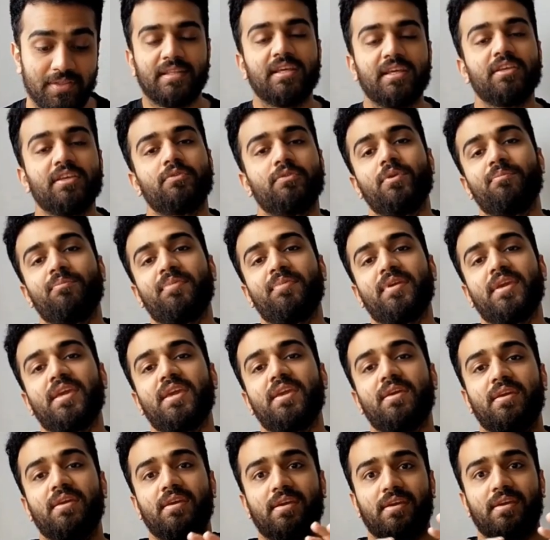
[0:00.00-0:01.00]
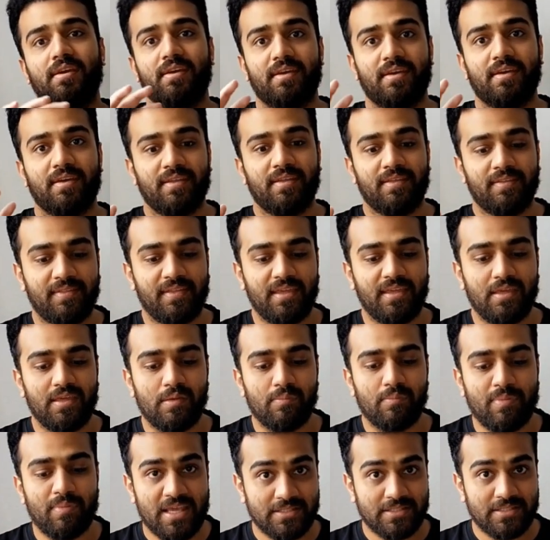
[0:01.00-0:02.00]
This would be the
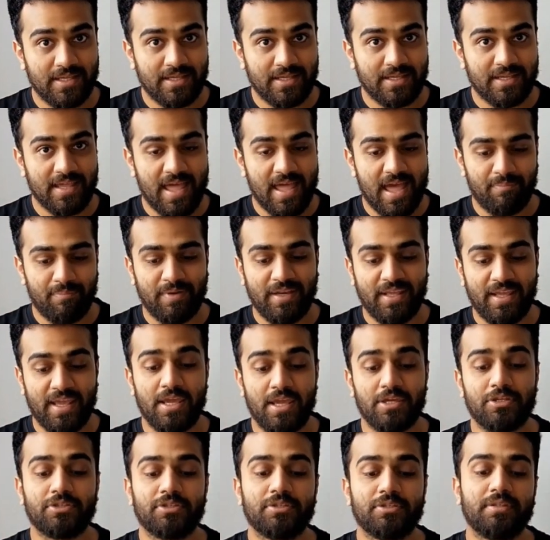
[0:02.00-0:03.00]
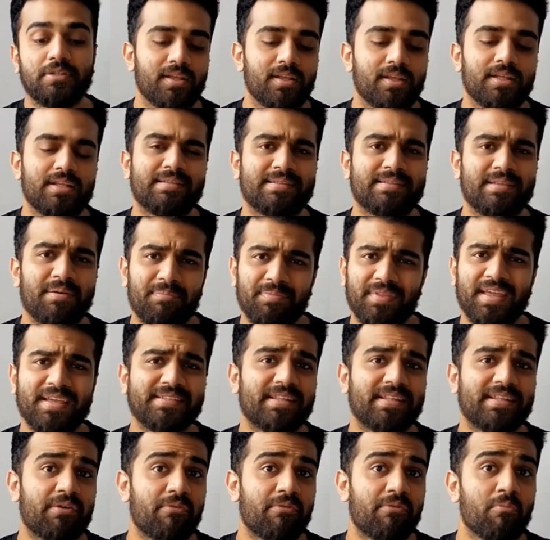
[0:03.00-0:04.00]
basic application. Some things
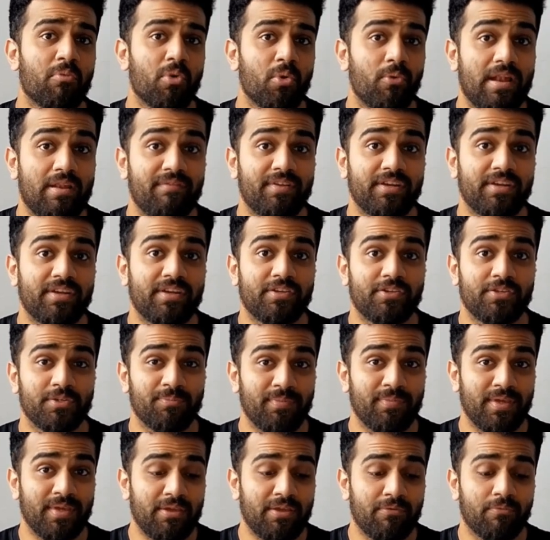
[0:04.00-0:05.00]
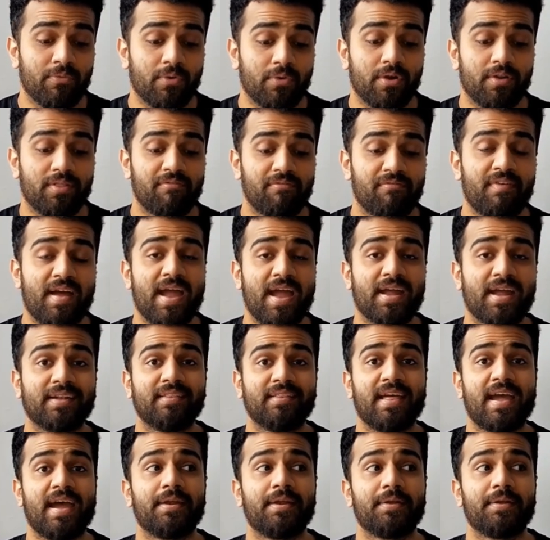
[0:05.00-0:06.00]
that were more relevant to me were the
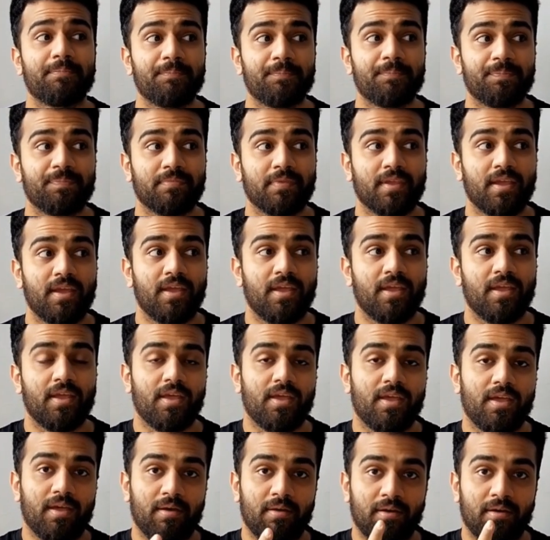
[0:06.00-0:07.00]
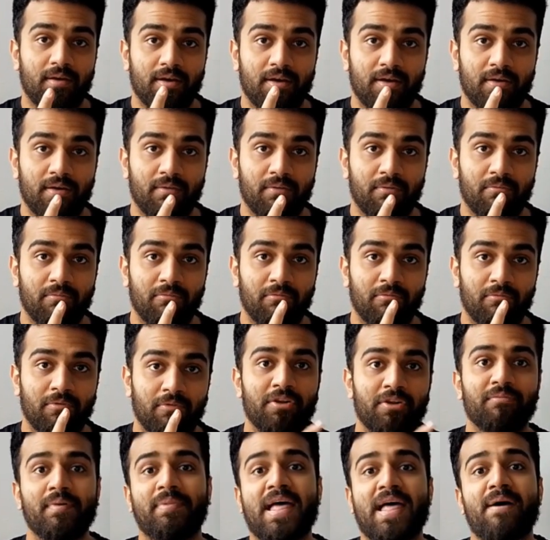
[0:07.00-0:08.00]
fact that one
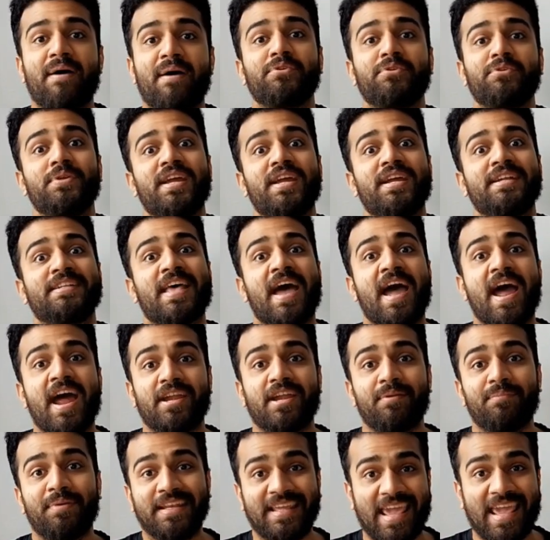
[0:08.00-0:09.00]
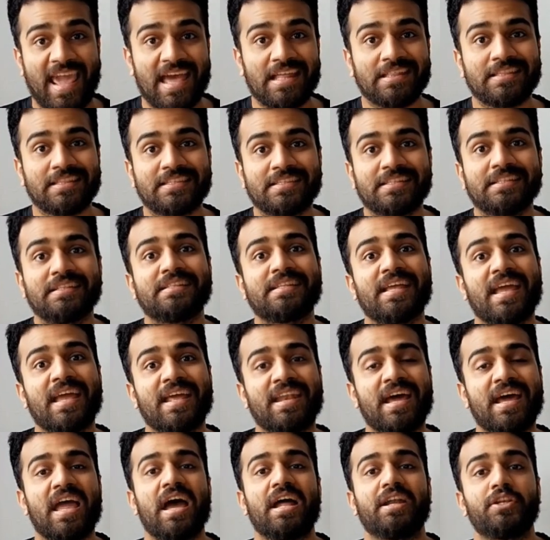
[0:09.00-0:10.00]
of my PLAB 2 dates had been cancelled and
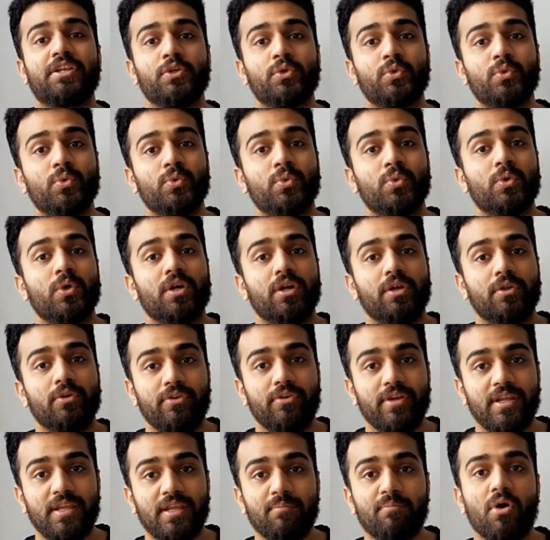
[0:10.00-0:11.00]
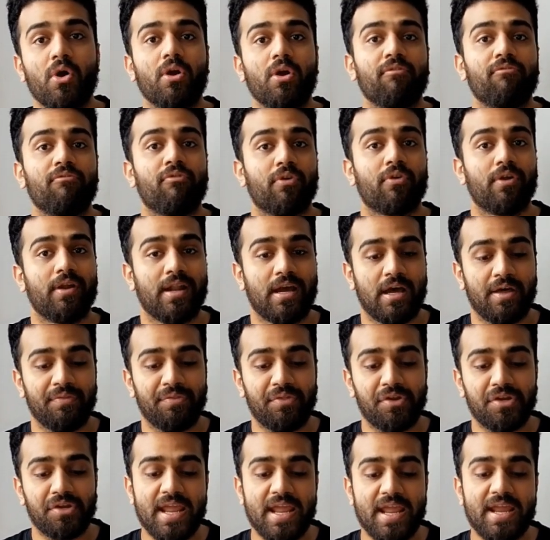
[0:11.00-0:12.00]
I had to rebook for
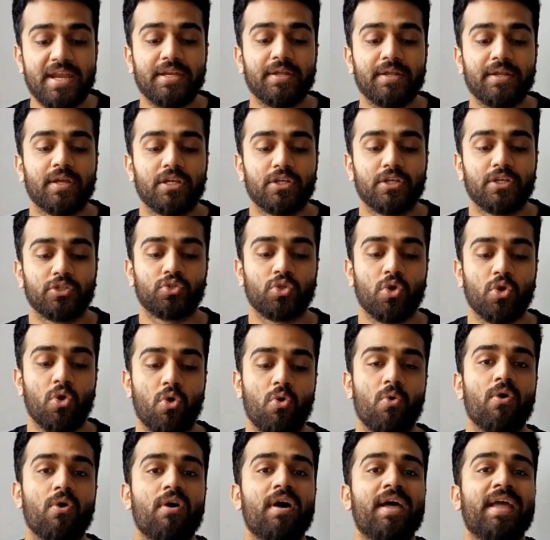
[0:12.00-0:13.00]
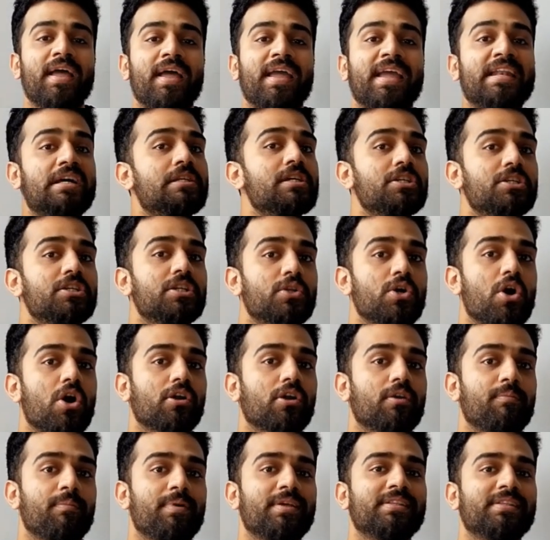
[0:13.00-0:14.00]
another date. So in additional
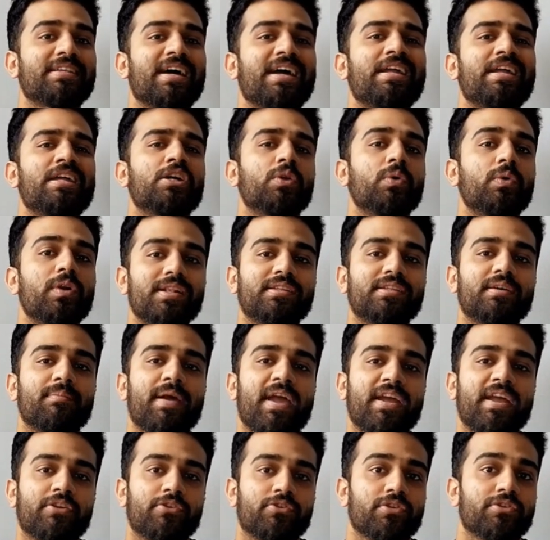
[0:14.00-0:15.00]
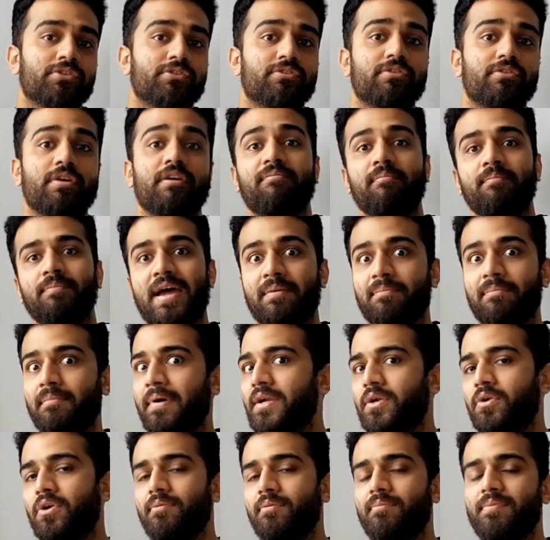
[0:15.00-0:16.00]
documents, I included some extra stuff that
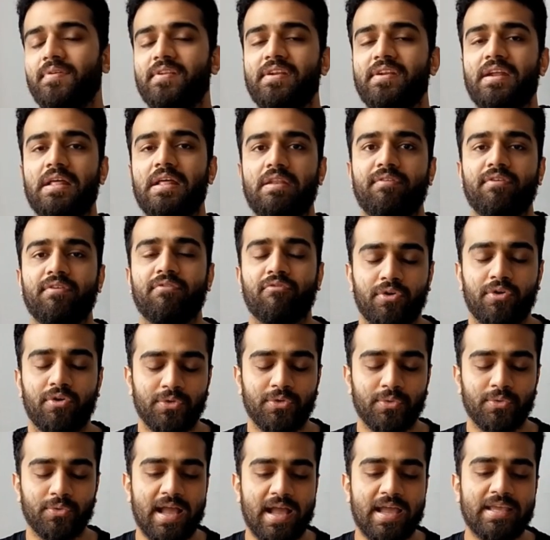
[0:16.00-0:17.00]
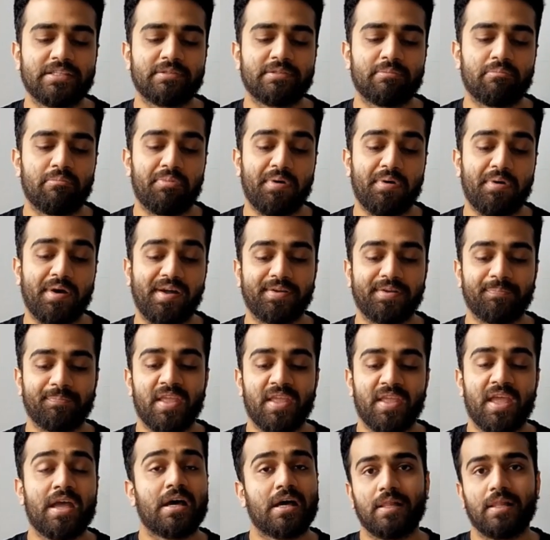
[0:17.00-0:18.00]
might not be relevant for you guys, but
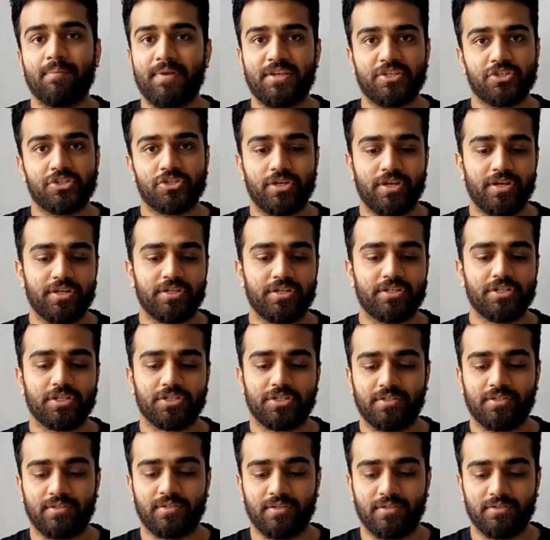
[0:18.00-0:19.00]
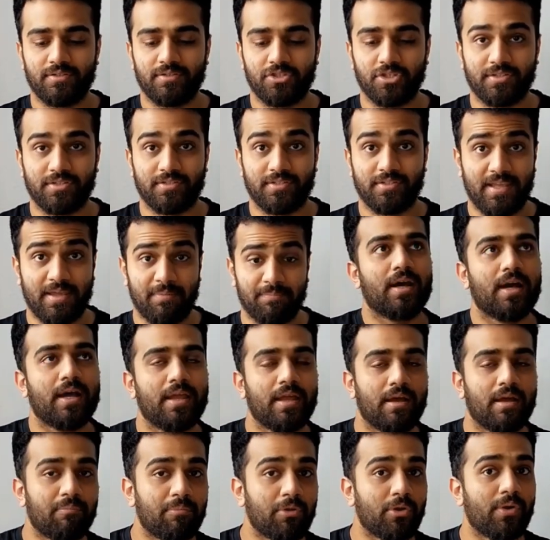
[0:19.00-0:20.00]
I'll mention it just the same.
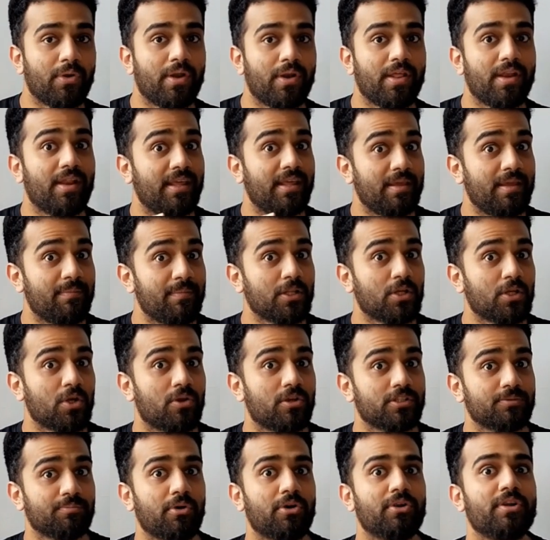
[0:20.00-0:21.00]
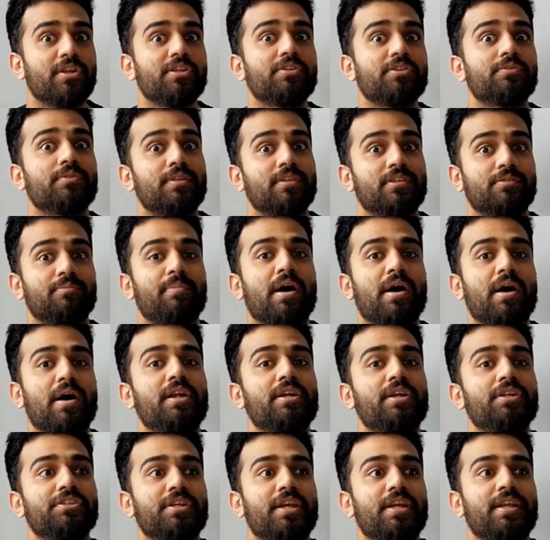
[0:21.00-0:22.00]
I uploaded an email correspondence to the
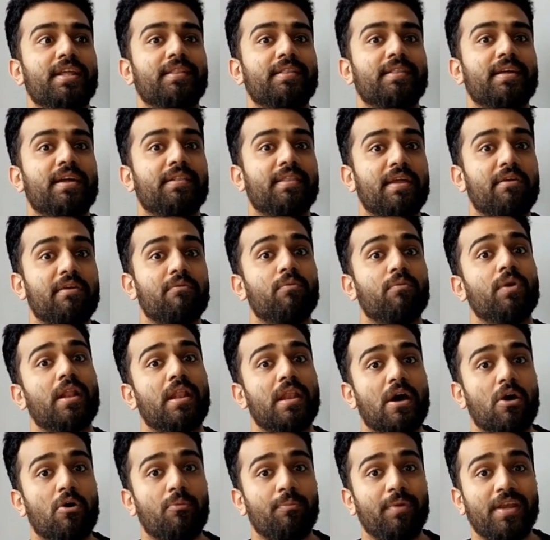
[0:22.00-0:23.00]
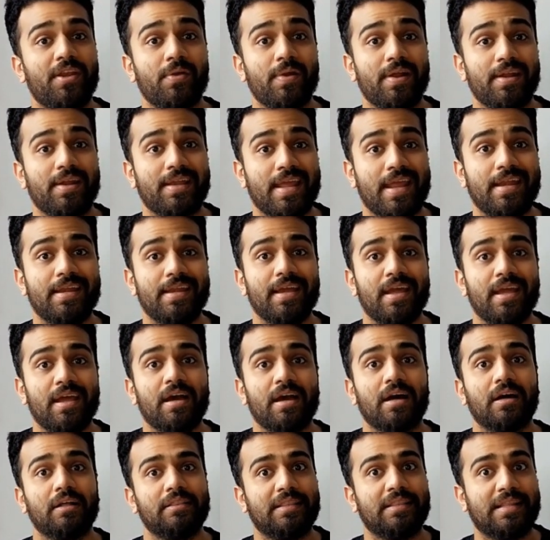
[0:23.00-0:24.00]
Aspire stating that they would allow me to attend
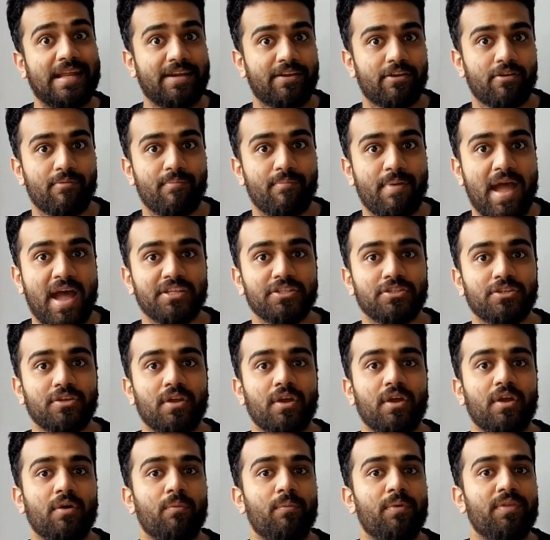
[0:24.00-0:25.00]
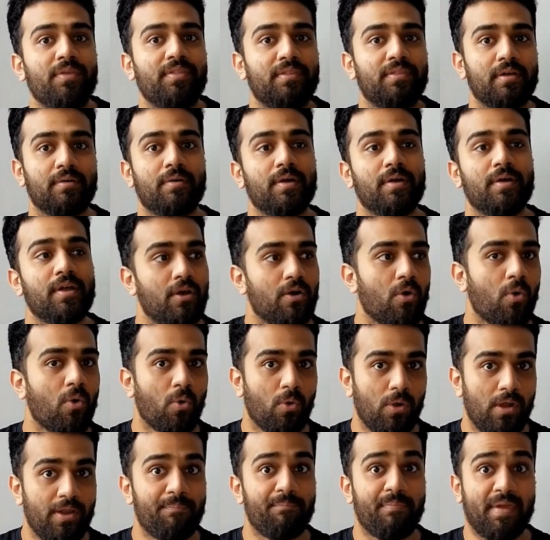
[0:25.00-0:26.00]
a later batch with the
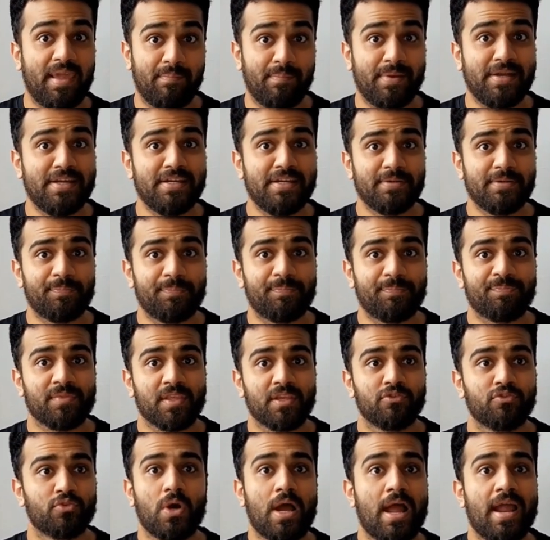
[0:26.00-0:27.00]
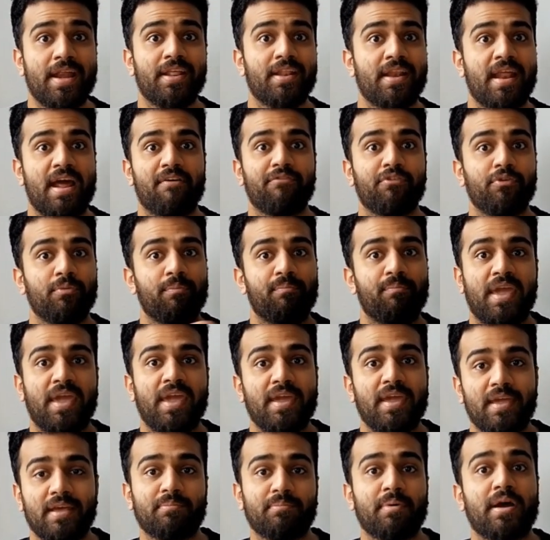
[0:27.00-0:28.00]
old payment. So I didn't have to
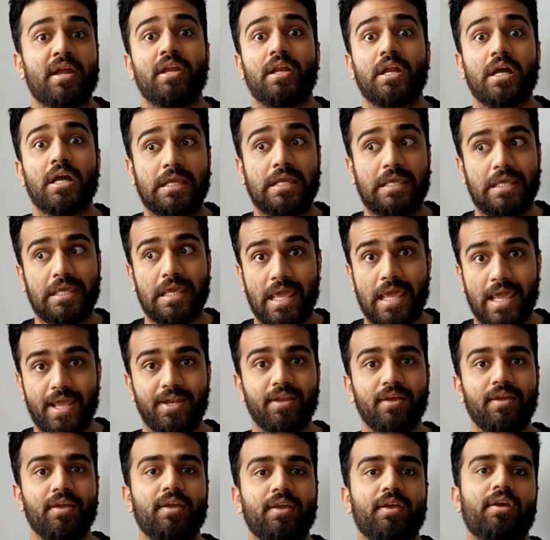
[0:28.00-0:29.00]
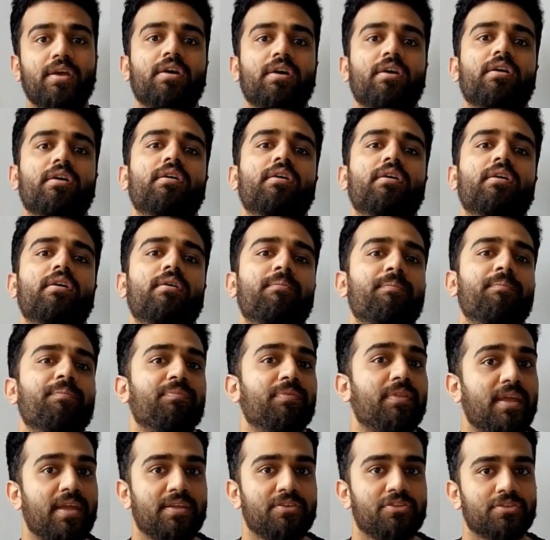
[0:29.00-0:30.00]
pay Aspire again.
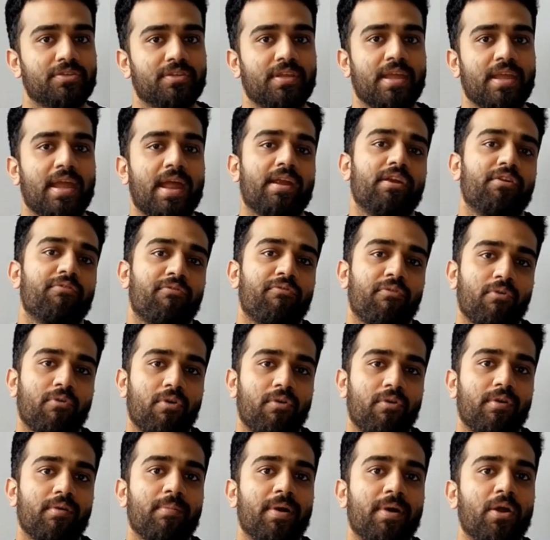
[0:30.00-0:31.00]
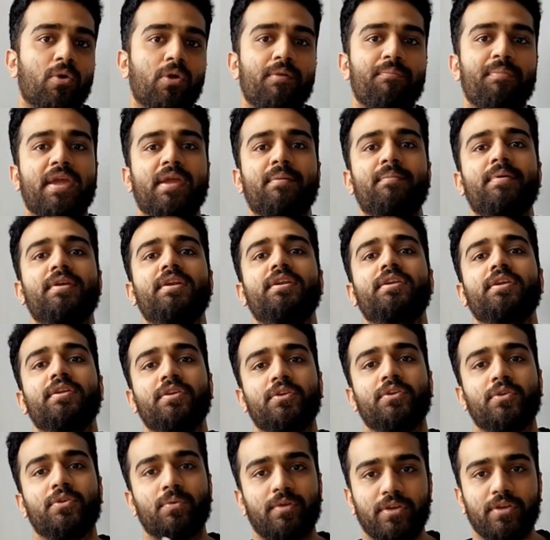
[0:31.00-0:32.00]
They just carried forward my old payment
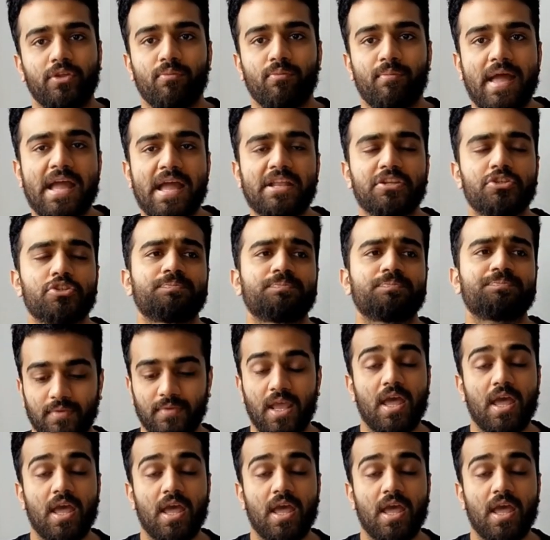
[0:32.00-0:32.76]
into a new batch.